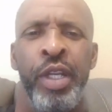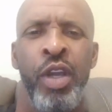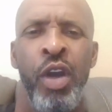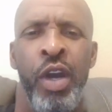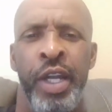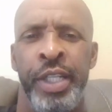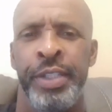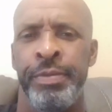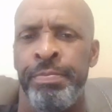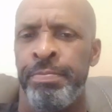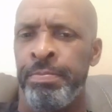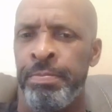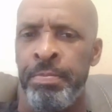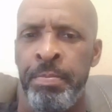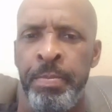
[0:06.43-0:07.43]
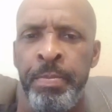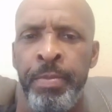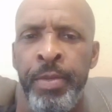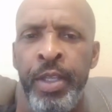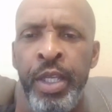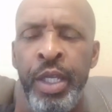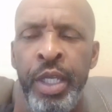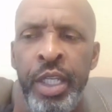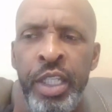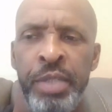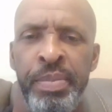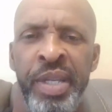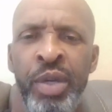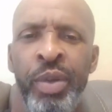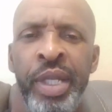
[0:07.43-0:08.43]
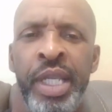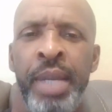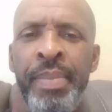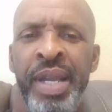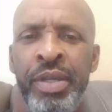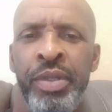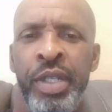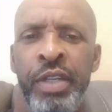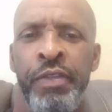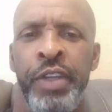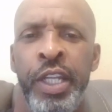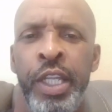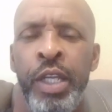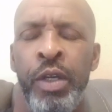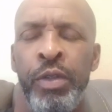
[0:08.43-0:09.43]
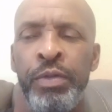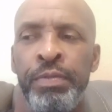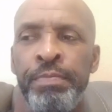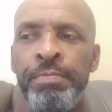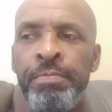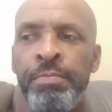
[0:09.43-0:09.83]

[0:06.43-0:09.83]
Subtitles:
garden. Being able to come back another video.